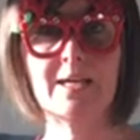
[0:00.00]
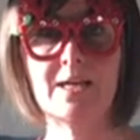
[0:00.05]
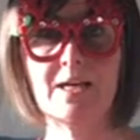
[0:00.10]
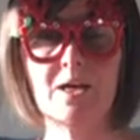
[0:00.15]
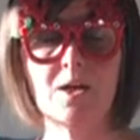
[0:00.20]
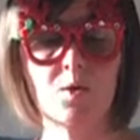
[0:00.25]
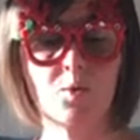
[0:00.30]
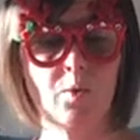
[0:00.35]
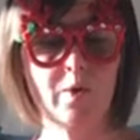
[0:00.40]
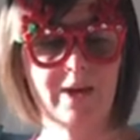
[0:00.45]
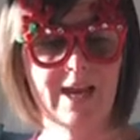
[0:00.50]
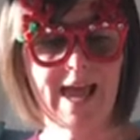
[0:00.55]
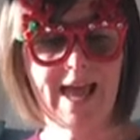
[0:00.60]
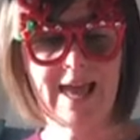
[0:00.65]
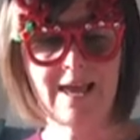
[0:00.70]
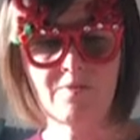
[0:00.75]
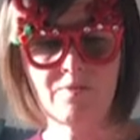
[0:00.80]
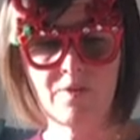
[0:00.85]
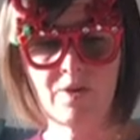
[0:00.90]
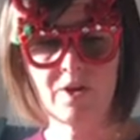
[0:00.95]

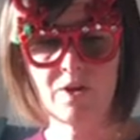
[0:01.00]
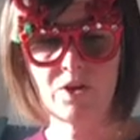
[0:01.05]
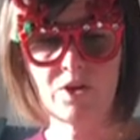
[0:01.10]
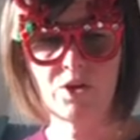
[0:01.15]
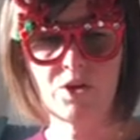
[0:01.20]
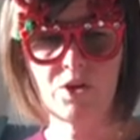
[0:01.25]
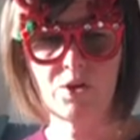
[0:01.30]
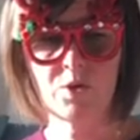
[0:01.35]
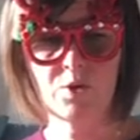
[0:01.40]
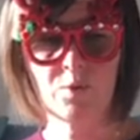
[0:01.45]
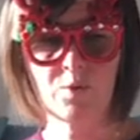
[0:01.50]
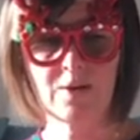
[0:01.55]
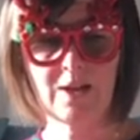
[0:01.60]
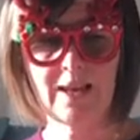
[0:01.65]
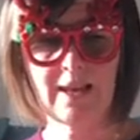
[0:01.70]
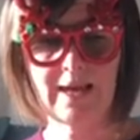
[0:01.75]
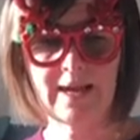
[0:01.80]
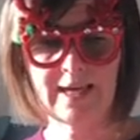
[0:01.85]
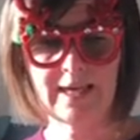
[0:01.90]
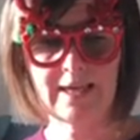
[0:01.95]
whatever you
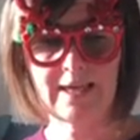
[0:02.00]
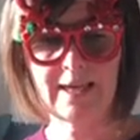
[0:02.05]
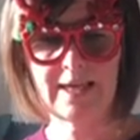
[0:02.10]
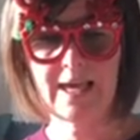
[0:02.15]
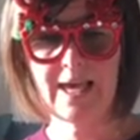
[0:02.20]
like.